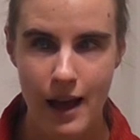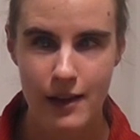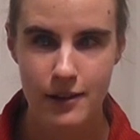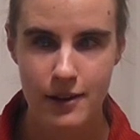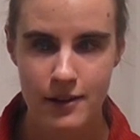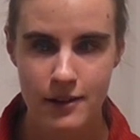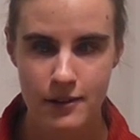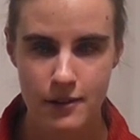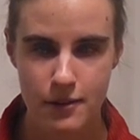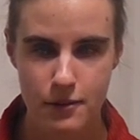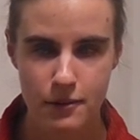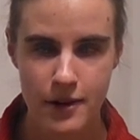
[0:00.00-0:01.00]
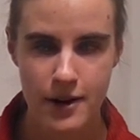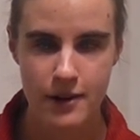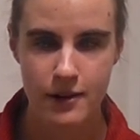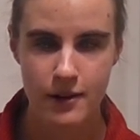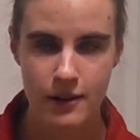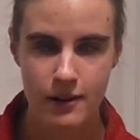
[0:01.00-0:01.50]
hand in
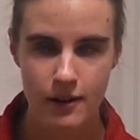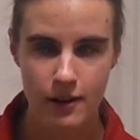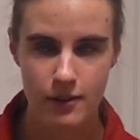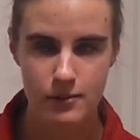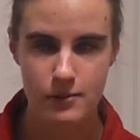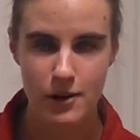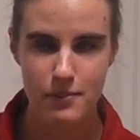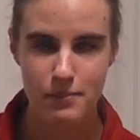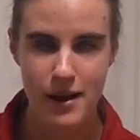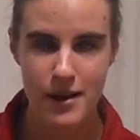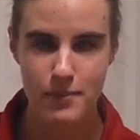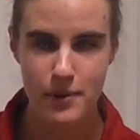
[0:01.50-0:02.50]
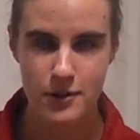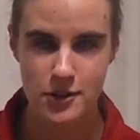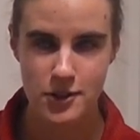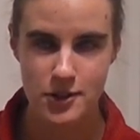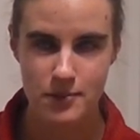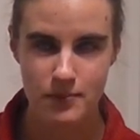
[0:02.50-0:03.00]
3 term
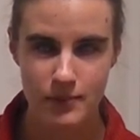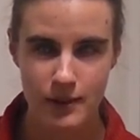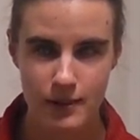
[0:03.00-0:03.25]
papers